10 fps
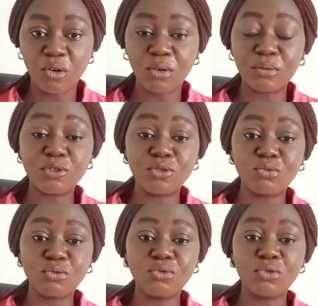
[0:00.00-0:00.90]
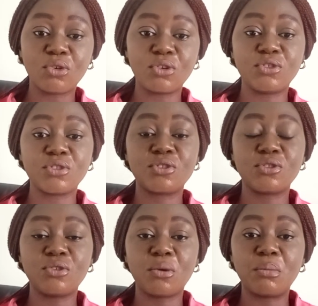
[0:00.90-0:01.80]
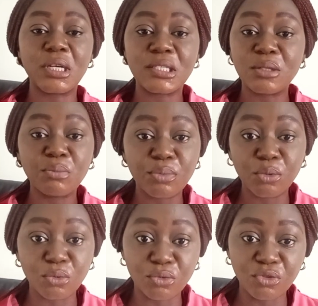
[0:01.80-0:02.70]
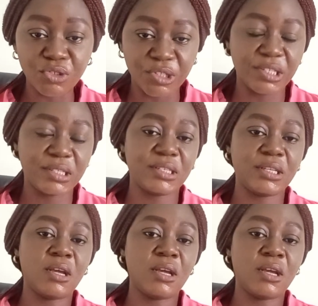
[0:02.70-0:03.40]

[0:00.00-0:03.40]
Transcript: of the wound or just a normal simple wound dressing.